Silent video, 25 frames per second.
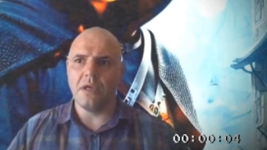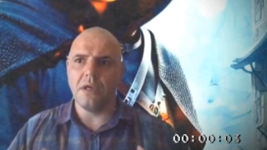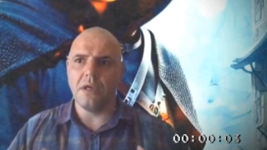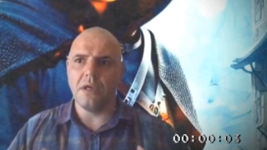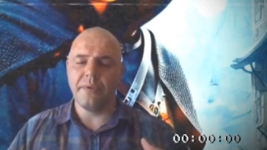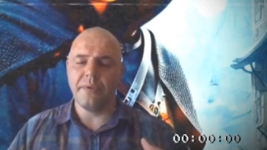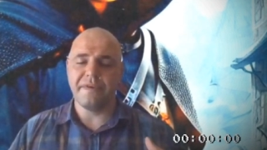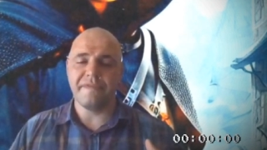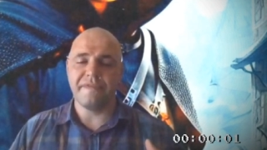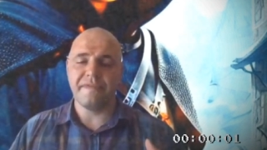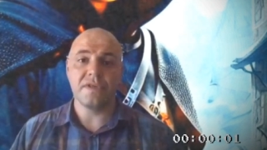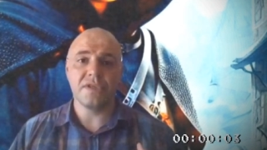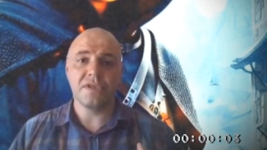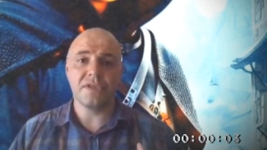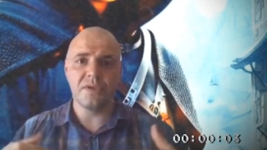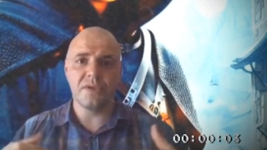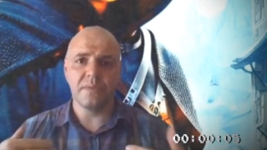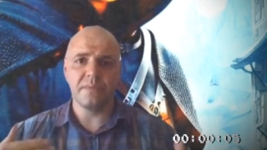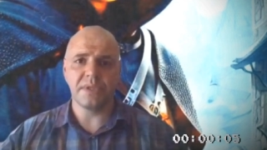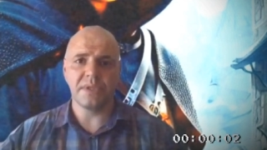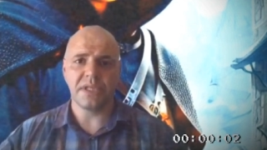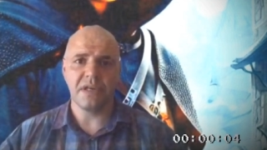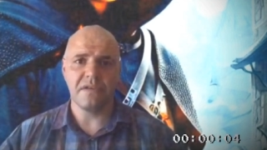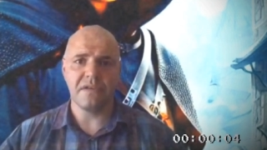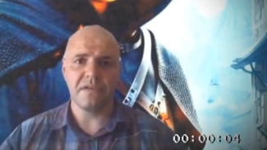he refers
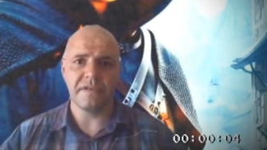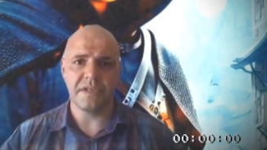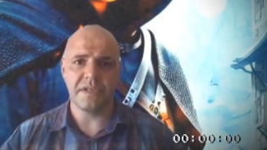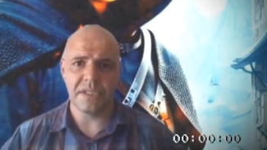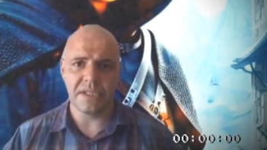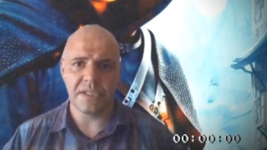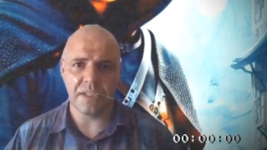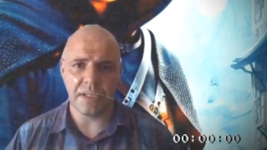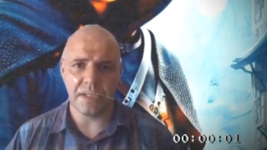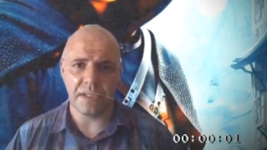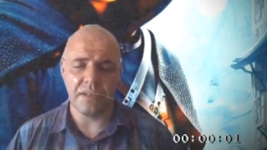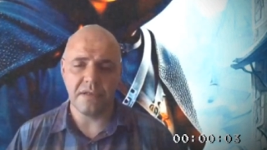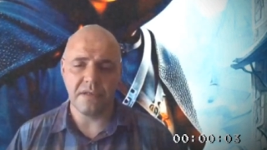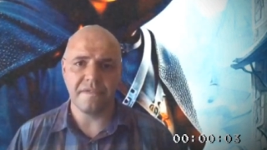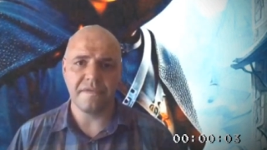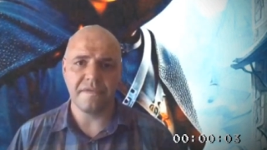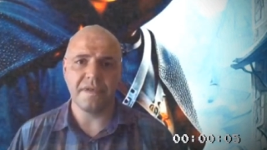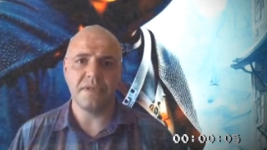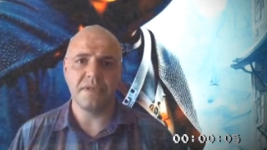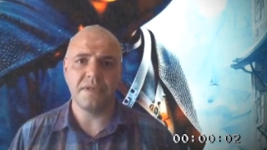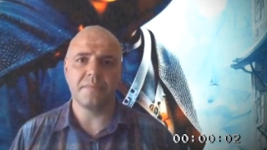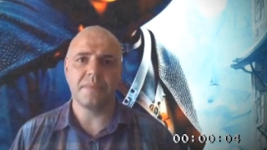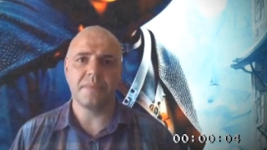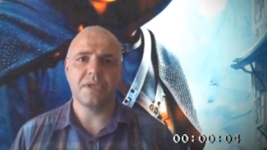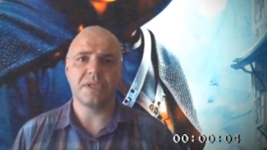to himself in, his, in the
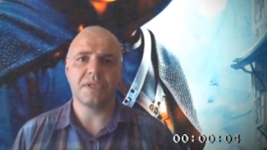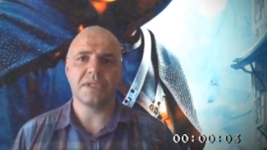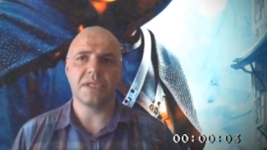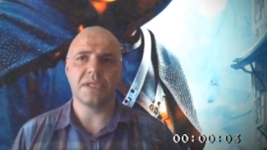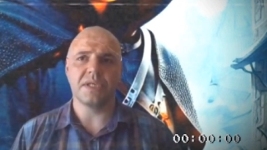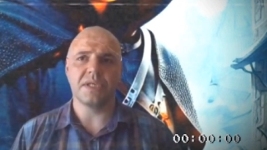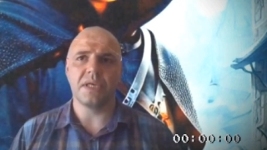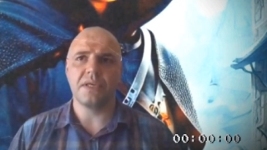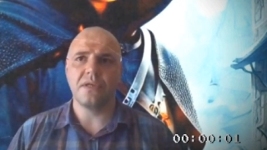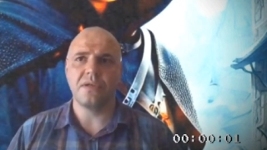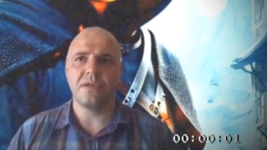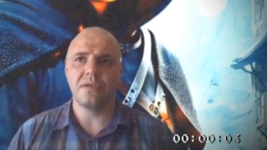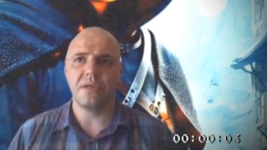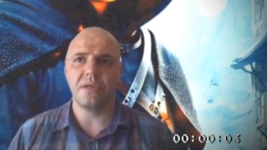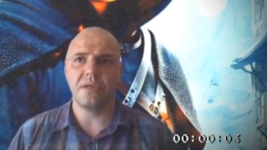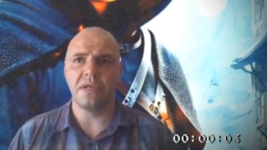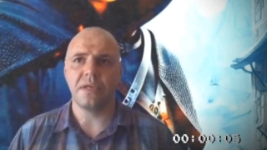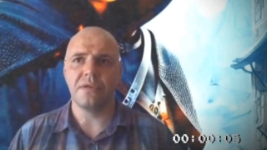third person, and,